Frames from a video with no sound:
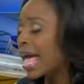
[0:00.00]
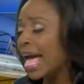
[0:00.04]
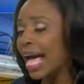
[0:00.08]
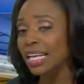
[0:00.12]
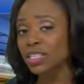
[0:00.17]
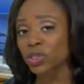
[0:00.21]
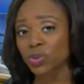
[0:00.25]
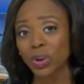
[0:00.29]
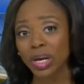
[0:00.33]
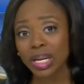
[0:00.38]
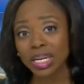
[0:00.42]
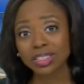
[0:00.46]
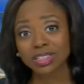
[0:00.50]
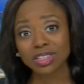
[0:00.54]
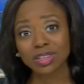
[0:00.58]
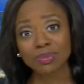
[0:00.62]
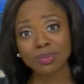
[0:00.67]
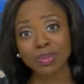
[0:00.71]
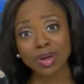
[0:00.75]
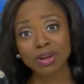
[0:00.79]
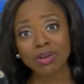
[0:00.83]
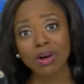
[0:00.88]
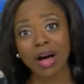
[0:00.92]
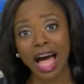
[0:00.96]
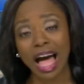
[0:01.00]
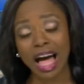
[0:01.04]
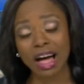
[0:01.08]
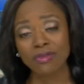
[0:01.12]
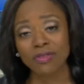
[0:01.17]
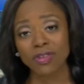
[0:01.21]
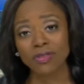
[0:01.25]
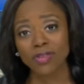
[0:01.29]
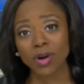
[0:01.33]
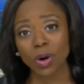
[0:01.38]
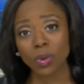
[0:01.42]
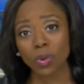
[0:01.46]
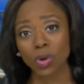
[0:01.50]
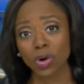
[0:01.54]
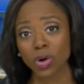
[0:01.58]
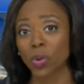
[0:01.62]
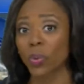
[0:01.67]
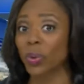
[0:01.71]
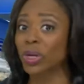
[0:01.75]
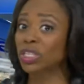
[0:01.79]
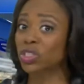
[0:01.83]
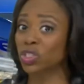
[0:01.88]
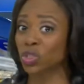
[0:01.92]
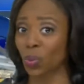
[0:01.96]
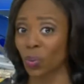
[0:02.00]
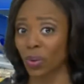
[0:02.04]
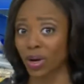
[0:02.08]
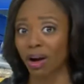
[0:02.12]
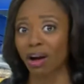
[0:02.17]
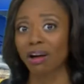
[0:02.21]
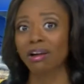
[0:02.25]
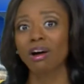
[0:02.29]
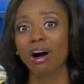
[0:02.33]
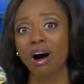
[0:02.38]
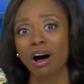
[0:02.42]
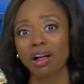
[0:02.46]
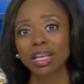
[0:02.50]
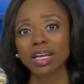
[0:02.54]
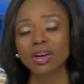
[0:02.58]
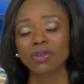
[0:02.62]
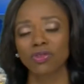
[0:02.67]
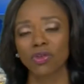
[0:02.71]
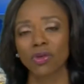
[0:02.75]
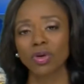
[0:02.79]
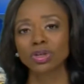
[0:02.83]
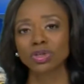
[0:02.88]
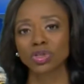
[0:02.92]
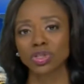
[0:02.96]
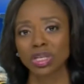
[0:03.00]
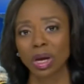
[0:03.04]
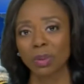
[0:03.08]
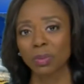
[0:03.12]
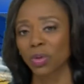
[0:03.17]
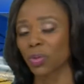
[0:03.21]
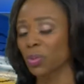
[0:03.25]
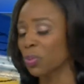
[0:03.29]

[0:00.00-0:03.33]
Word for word: as we get get into the middle half of our work week, so we are calling for a summer